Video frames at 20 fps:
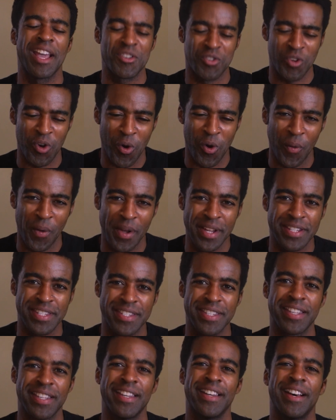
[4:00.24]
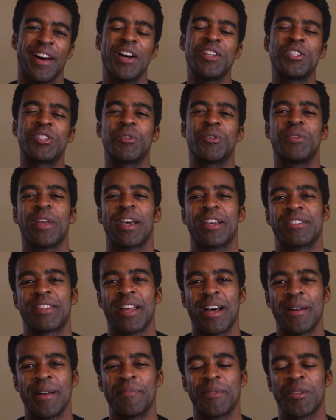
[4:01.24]
as always, until next
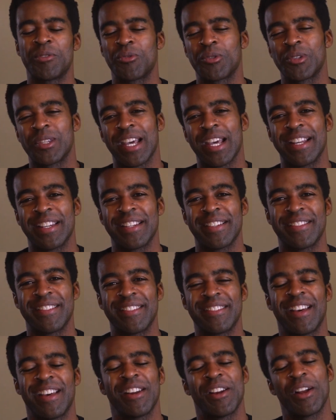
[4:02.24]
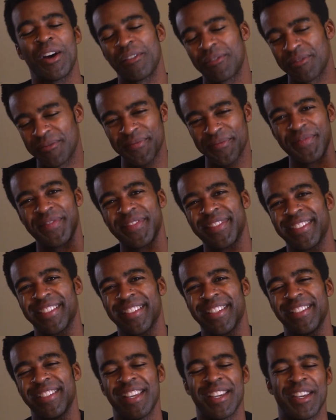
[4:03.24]
time, this was Landon signing off.
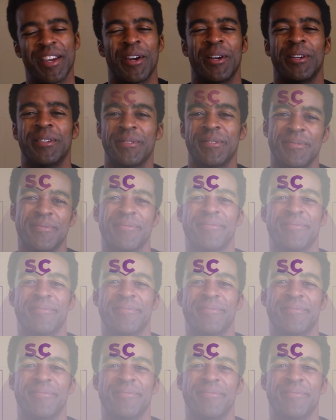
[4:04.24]
Take care.